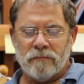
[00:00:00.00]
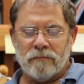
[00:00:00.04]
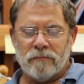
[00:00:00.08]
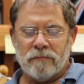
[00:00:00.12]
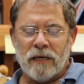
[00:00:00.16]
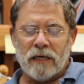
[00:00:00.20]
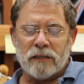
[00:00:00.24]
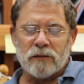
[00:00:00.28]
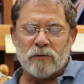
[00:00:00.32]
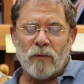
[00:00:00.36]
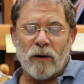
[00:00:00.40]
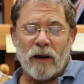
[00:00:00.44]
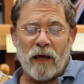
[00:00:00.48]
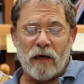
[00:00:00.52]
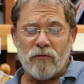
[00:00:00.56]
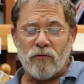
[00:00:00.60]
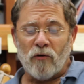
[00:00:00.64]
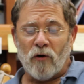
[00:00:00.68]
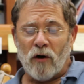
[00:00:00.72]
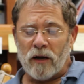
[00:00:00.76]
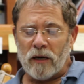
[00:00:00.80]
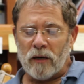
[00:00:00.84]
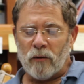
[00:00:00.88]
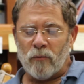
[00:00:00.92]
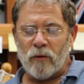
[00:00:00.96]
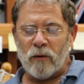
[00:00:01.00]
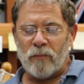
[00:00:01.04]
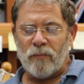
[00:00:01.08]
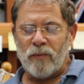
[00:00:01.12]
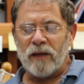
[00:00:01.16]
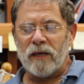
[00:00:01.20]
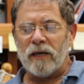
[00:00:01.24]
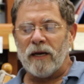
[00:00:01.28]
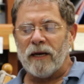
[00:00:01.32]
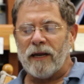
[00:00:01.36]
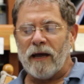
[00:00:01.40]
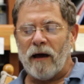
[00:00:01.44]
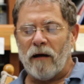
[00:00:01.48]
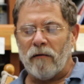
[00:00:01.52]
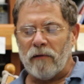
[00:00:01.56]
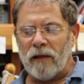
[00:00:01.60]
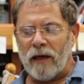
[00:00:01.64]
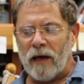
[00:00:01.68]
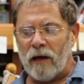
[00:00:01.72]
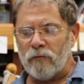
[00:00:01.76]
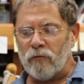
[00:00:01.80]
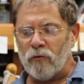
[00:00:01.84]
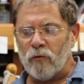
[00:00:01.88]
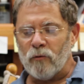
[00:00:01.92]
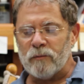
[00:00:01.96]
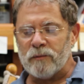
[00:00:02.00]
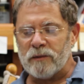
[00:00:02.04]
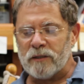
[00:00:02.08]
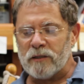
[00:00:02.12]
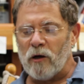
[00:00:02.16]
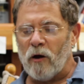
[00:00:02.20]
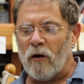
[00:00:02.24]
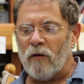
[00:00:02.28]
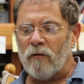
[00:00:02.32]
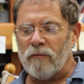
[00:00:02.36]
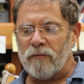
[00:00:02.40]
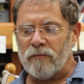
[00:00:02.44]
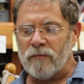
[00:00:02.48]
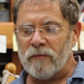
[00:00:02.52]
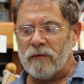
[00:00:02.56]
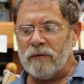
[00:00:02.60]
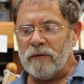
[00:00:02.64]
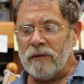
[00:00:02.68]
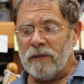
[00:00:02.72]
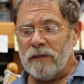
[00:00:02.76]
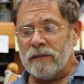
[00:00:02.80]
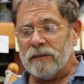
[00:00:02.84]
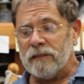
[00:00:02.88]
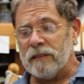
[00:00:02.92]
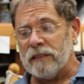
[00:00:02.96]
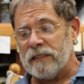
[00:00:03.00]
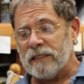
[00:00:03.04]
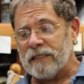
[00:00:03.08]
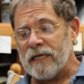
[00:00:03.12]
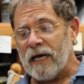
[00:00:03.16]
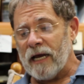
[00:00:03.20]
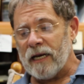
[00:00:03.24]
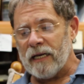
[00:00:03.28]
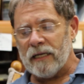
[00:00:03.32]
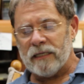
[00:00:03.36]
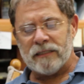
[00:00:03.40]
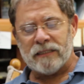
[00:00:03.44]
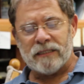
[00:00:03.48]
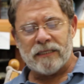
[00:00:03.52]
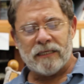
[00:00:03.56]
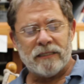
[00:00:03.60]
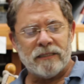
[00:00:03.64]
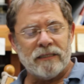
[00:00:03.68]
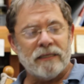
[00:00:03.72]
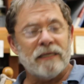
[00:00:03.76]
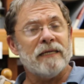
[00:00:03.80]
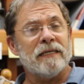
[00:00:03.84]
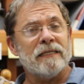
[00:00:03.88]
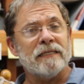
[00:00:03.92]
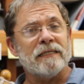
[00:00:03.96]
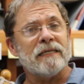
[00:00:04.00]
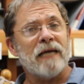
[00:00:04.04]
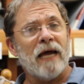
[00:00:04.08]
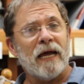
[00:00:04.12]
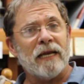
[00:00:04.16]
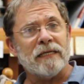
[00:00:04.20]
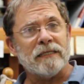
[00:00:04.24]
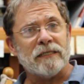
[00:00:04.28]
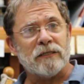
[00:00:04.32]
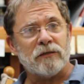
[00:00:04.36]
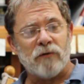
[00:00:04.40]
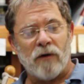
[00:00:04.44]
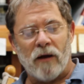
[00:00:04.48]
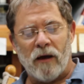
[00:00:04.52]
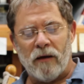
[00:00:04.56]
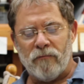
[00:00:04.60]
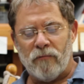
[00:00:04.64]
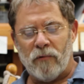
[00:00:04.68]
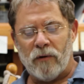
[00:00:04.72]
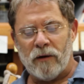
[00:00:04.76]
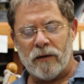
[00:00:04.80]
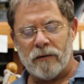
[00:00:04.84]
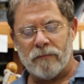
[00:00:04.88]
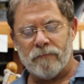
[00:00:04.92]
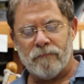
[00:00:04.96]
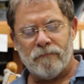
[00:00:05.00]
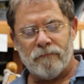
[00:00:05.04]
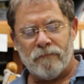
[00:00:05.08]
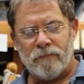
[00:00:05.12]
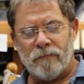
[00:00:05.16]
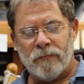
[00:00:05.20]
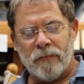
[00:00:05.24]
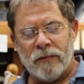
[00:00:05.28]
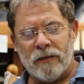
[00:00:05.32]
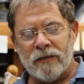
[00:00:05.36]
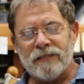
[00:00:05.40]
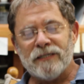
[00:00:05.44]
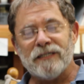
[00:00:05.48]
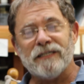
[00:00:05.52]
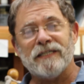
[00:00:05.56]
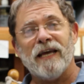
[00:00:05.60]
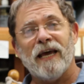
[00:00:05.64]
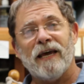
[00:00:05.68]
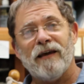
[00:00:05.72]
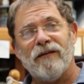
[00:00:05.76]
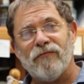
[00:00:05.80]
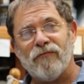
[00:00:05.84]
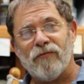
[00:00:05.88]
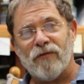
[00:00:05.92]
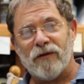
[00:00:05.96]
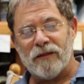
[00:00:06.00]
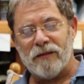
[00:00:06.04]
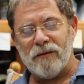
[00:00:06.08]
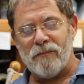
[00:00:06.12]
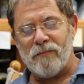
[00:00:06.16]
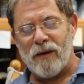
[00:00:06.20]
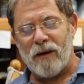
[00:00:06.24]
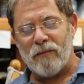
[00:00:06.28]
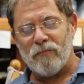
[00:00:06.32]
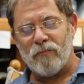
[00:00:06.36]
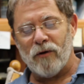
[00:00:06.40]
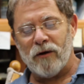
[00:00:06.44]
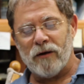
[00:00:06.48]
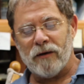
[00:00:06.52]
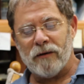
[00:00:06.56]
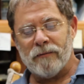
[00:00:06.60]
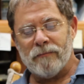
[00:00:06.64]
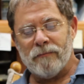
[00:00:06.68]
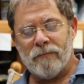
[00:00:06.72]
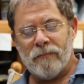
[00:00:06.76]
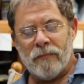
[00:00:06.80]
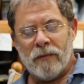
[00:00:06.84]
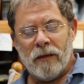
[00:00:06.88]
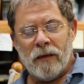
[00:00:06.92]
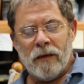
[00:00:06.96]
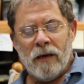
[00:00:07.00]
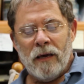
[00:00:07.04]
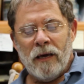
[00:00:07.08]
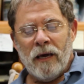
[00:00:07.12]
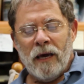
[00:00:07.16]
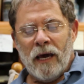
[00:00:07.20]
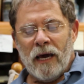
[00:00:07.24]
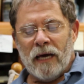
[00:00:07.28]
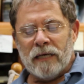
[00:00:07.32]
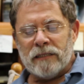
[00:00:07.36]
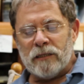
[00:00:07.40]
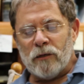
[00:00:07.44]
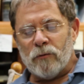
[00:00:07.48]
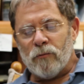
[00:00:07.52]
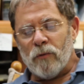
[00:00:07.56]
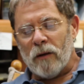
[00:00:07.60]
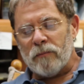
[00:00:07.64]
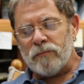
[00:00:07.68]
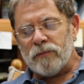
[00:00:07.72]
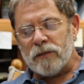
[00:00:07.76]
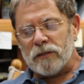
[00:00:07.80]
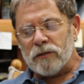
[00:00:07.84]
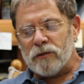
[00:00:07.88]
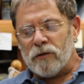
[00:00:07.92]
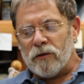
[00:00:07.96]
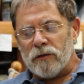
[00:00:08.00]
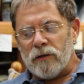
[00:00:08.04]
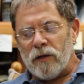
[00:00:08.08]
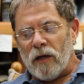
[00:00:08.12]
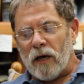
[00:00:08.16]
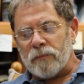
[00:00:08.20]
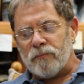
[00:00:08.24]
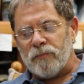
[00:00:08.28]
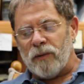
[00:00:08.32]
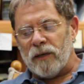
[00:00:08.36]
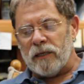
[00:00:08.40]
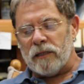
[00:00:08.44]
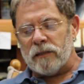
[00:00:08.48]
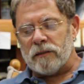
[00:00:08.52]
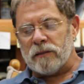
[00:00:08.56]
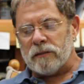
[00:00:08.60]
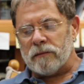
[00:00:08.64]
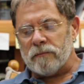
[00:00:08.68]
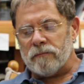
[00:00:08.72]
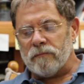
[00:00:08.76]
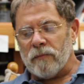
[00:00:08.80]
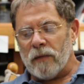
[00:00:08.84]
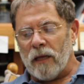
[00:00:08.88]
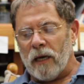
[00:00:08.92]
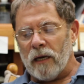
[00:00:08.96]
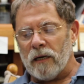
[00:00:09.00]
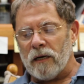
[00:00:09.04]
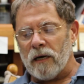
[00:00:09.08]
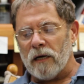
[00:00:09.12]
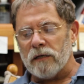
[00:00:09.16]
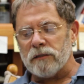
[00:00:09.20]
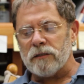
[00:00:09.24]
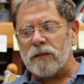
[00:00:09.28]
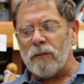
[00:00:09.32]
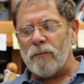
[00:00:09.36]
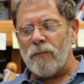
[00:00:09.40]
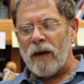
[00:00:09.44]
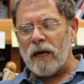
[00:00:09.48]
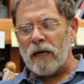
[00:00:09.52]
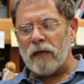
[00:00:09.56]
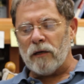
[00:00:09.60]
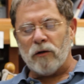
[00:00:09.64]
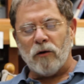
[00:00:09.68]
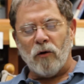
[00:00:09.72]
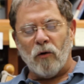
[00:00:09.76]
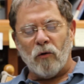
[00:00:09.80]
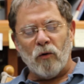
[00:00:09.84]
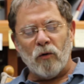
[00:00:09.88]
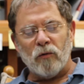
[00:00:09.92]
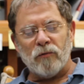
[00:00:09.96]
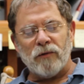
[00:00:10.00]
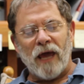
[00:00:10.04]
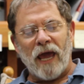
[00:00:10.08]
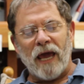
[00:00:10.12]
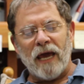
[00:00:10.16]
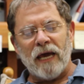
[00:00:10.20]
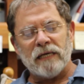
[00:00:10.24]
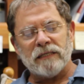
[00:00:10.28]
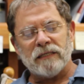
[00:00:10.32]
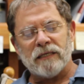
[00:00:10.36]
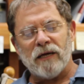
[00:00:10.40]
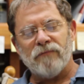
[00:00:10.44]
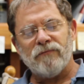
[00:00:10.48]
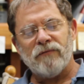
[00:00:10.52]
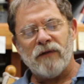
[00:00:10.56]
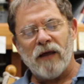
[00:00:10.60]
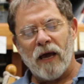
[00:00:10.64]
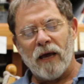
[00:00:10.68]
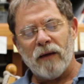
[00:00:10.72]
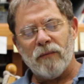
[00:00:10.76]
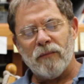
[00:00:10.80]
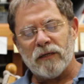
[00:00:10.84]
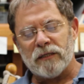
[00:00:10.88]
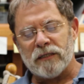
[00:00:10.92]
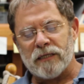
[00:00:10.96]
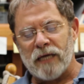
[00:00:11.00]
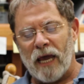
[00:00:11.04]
"That's what I thought," he repeated out loud to himself as he sat inside his driveway, savoring the memory. As he rubbed his good luck piece, a custom-made gold ace of diamonds